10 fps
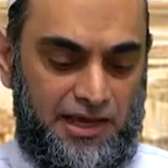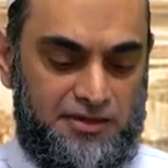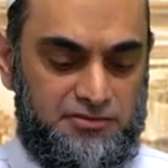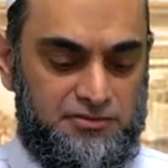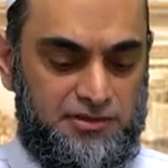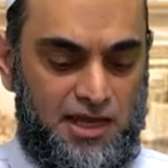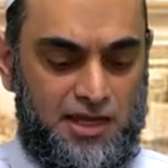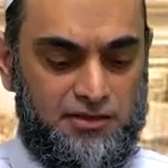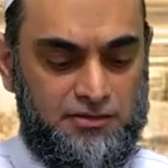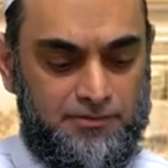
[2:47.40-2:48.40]
and
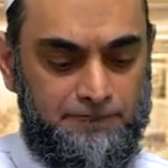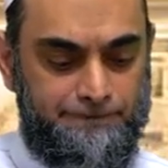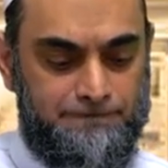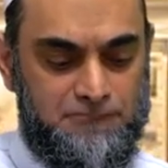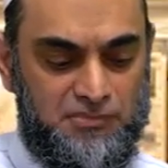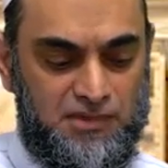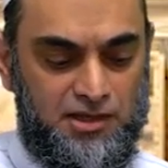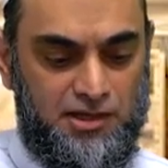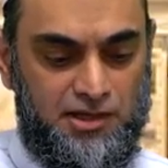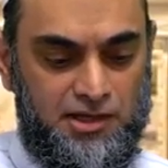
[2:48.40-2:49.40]
then
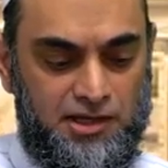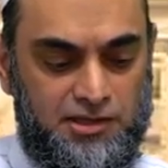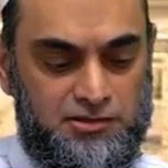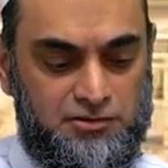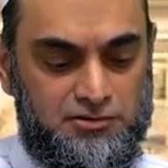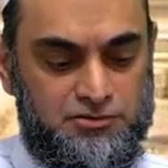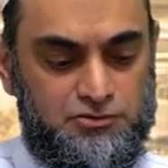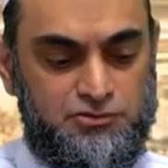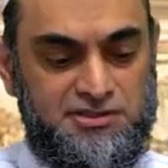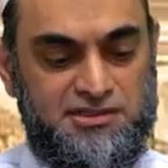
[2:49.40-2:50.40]

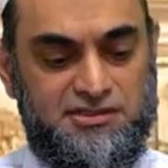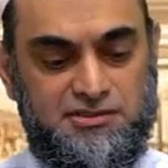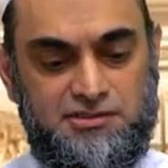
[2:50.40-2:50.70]
into the